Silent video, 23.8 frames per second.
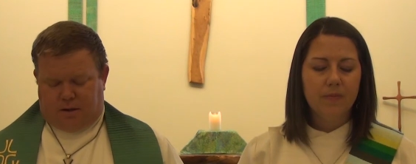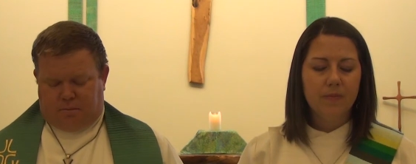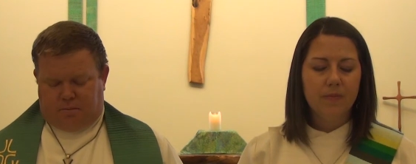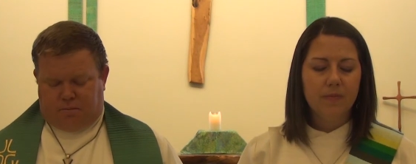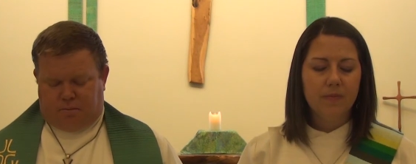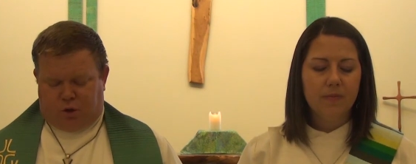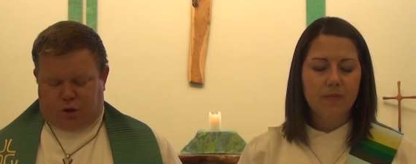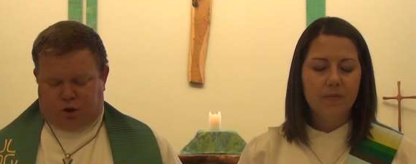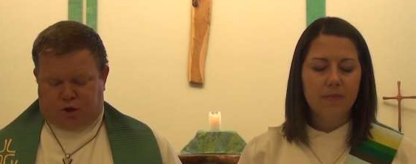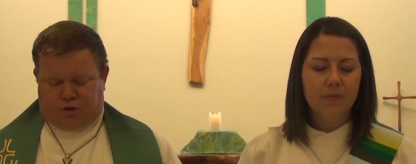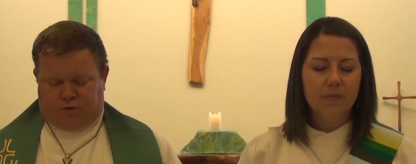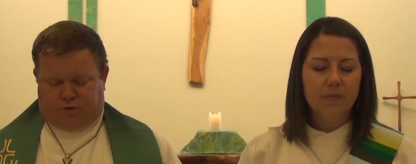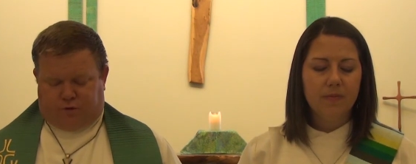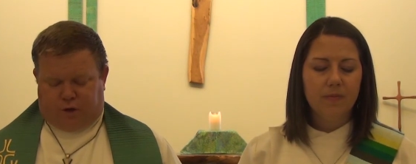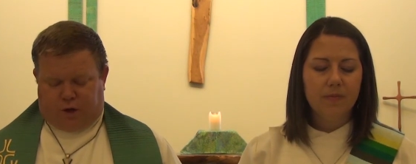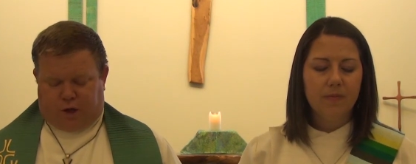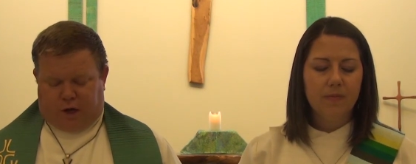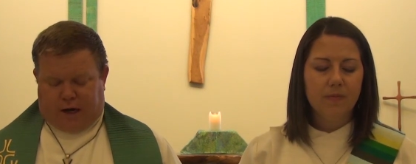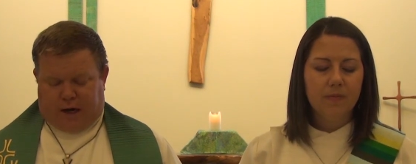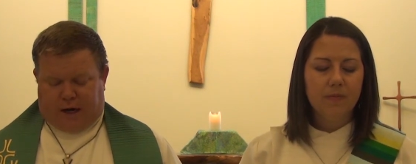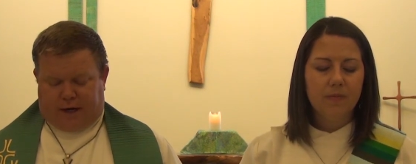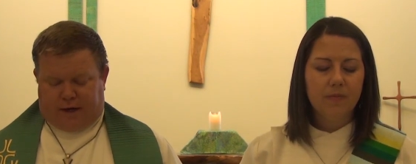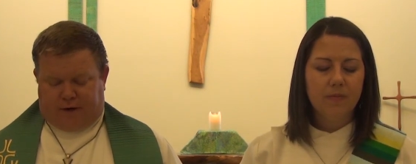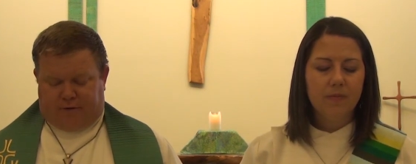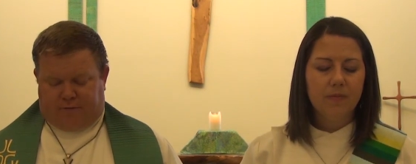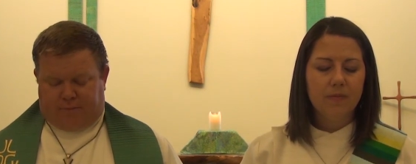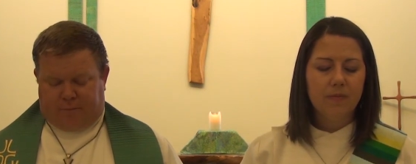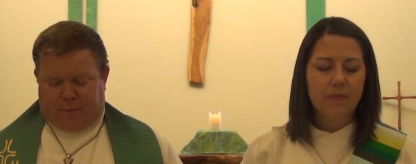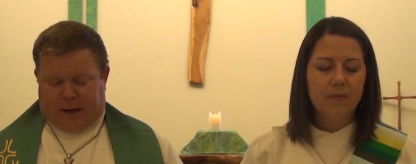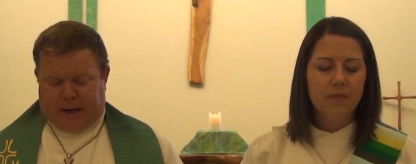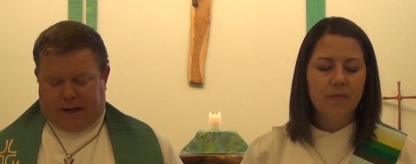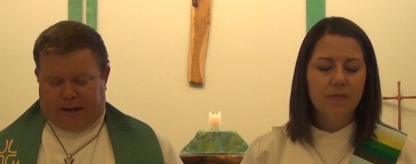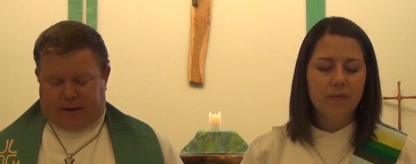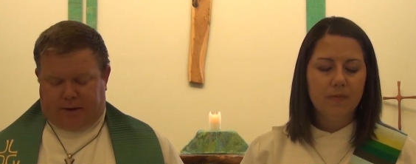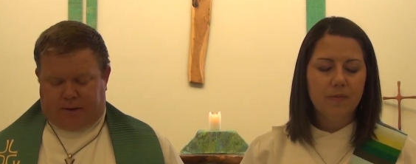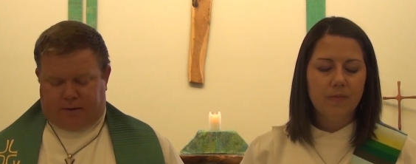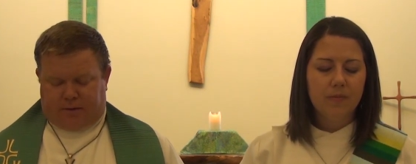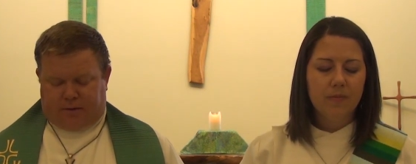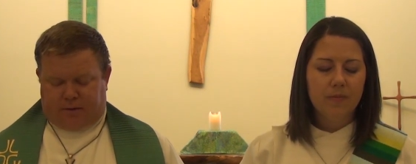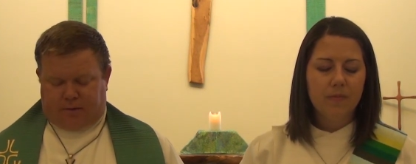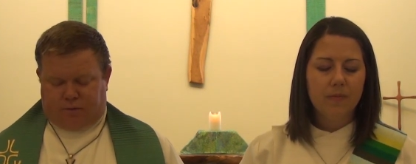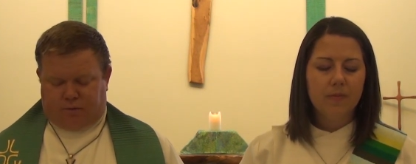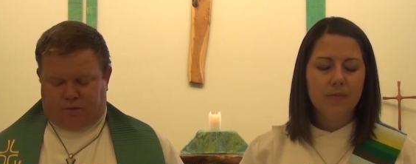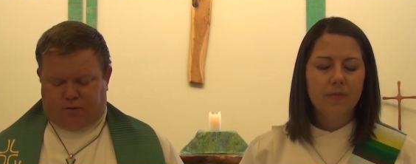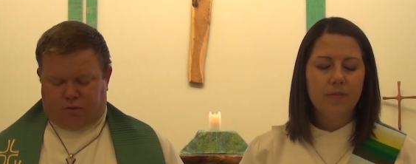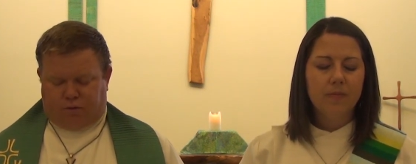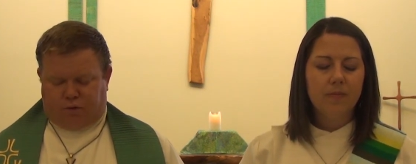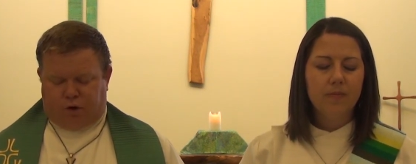Speaker 1: Merciful God of might,
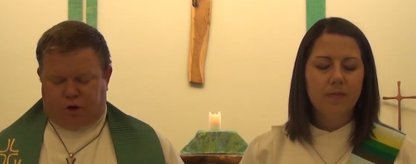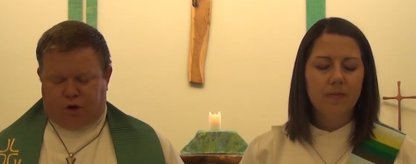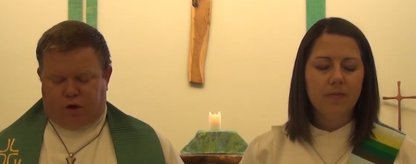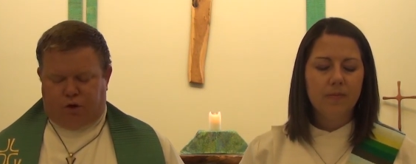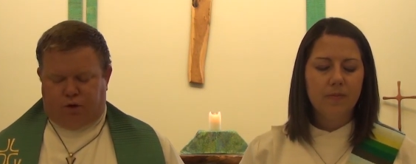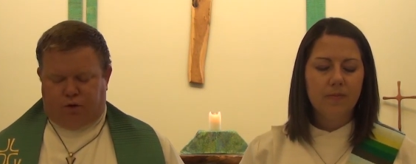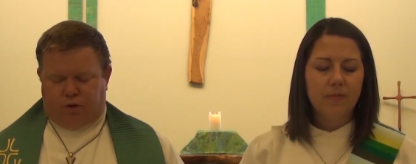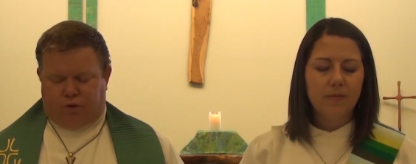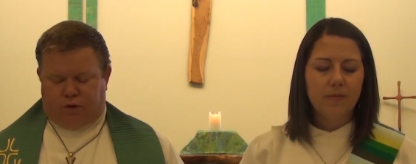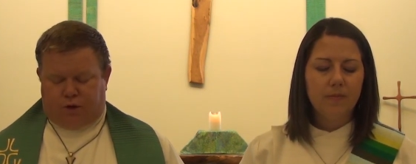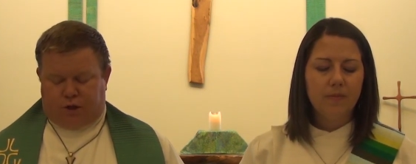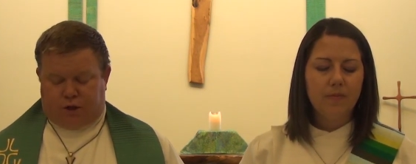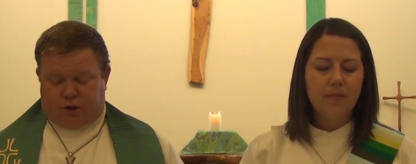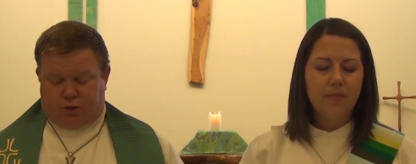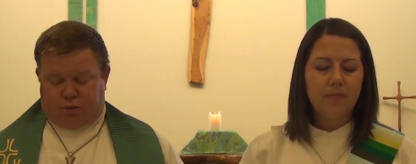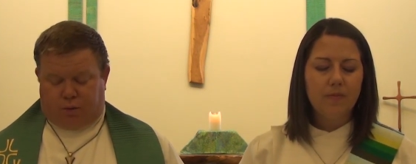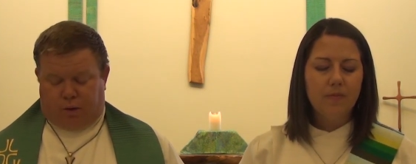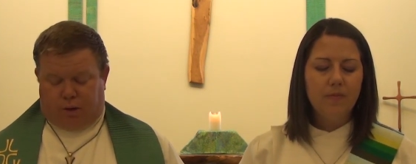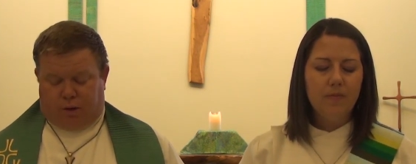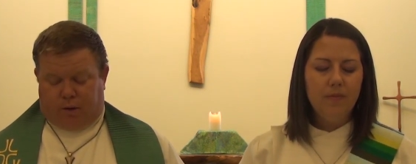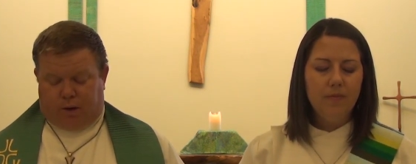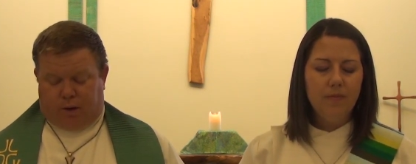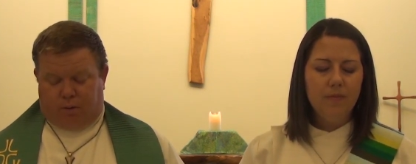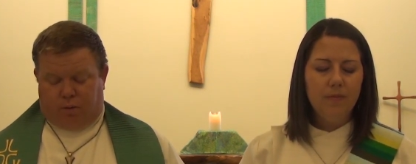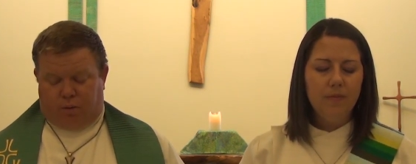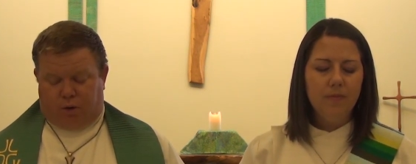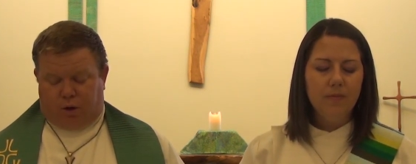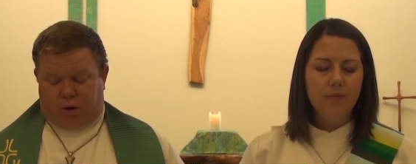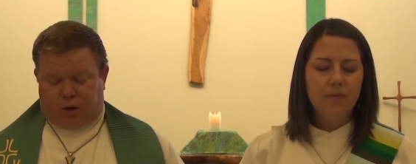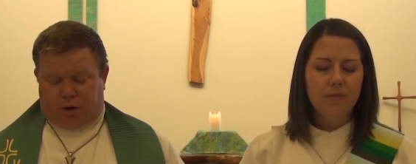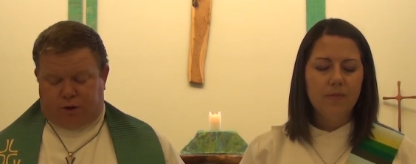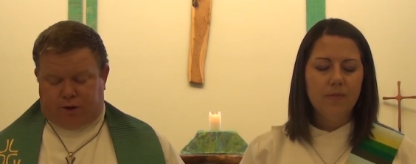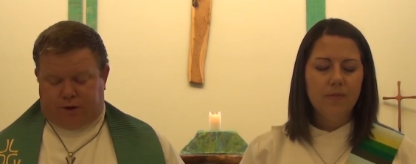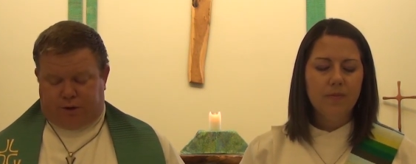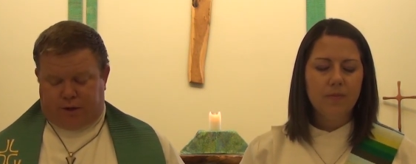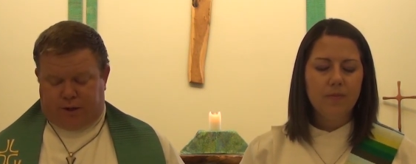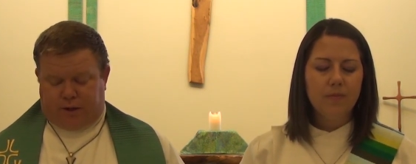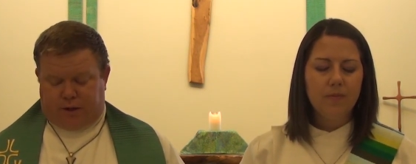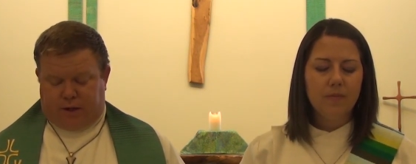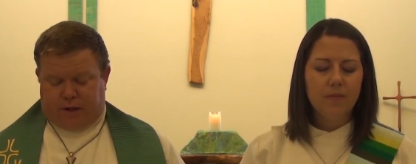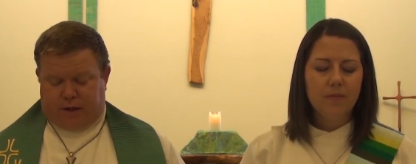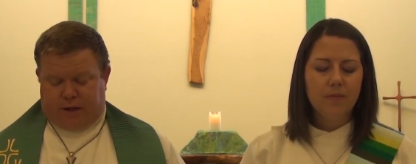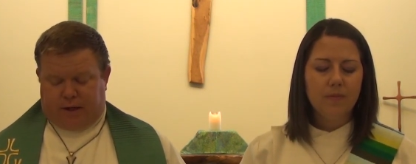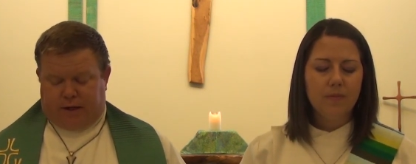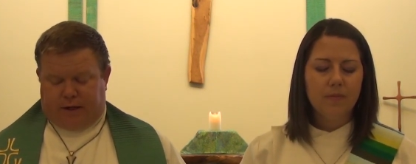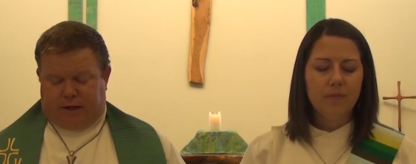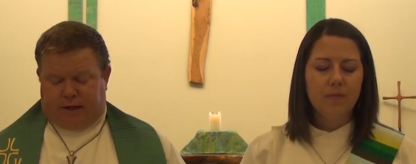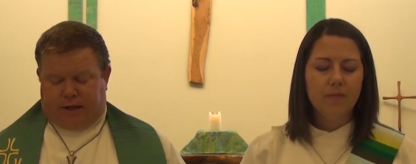Renew this weary world.
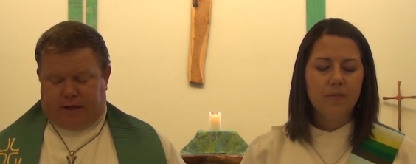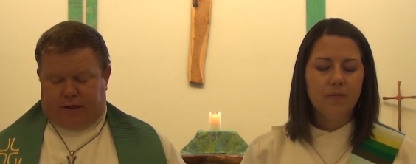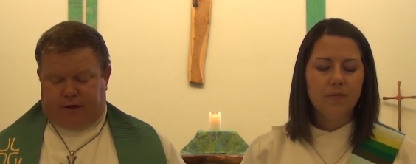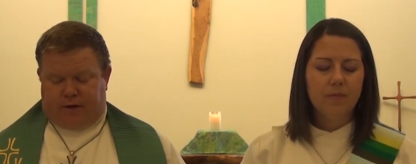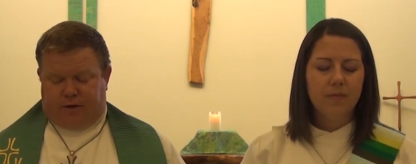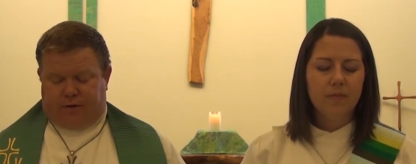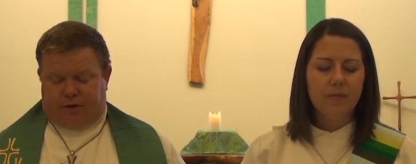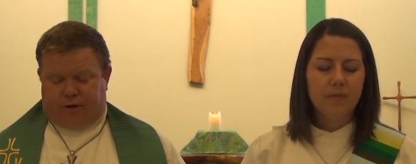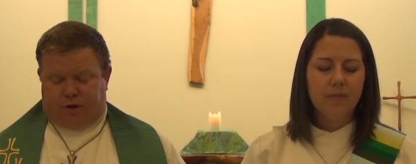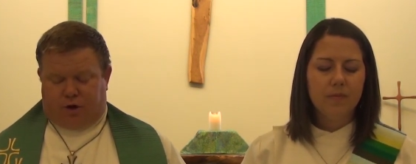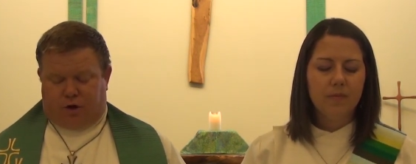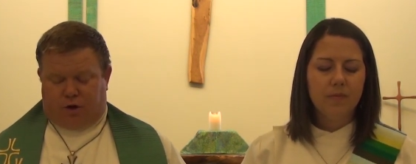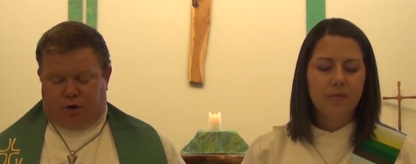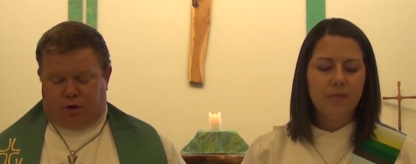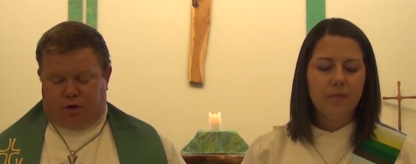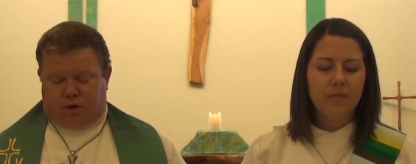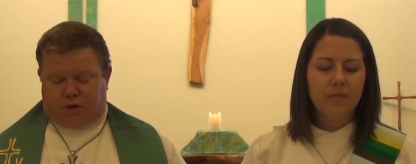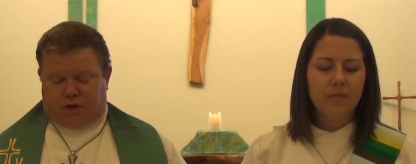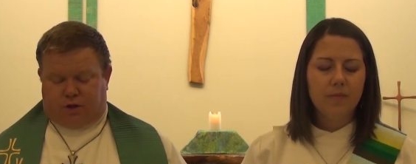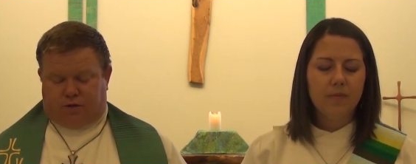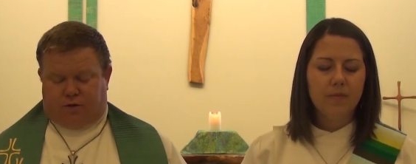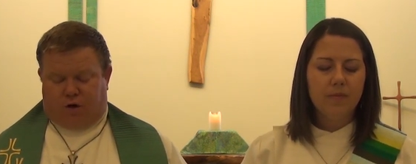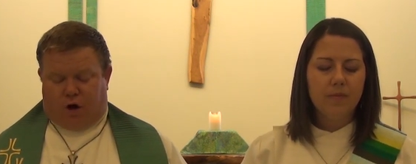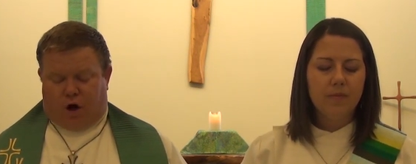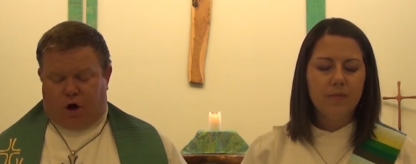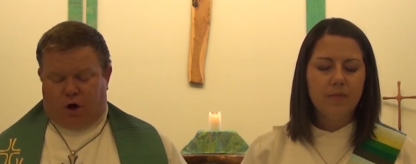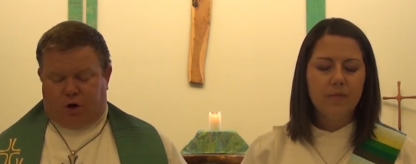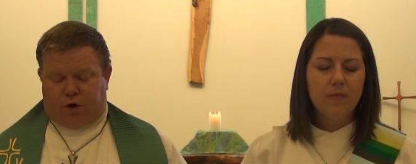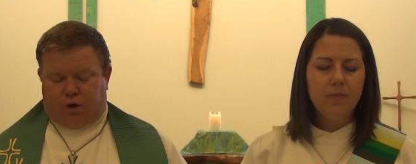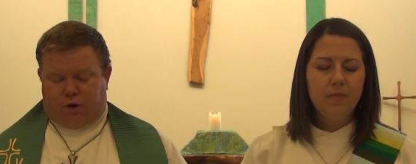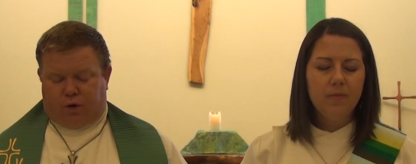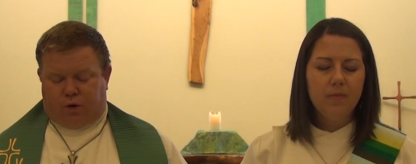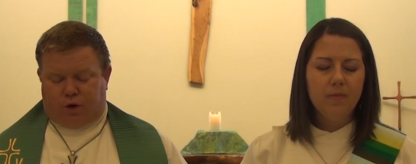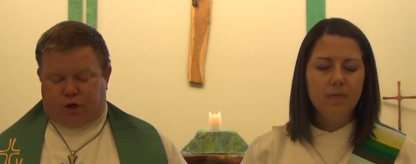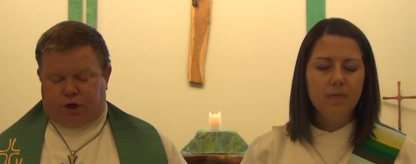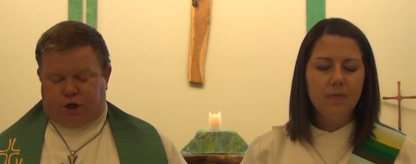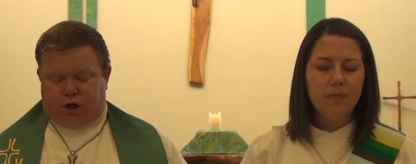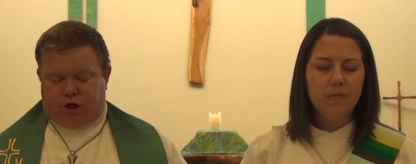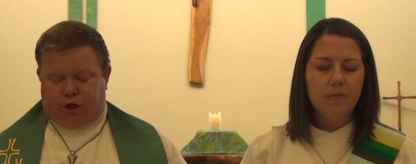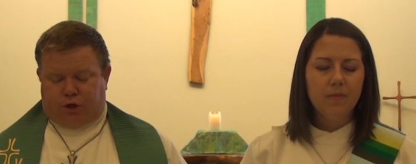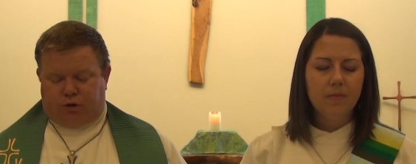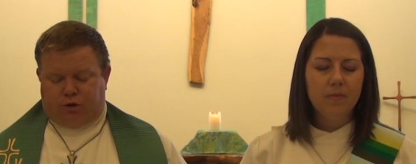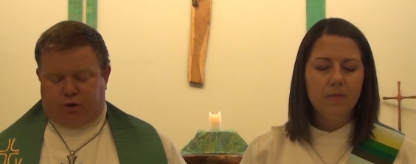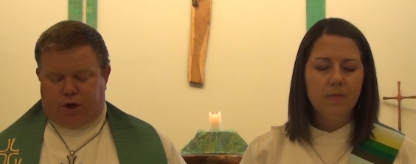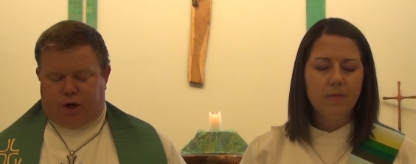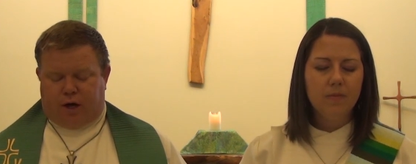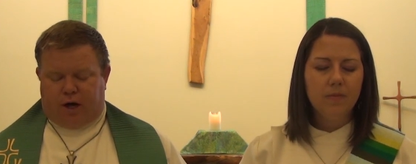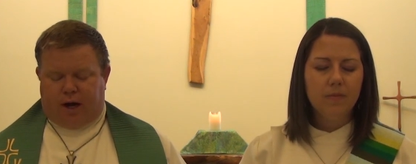Heal the hurts of all your
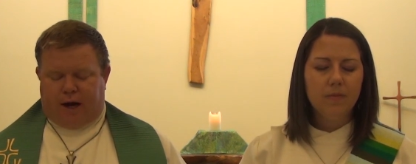children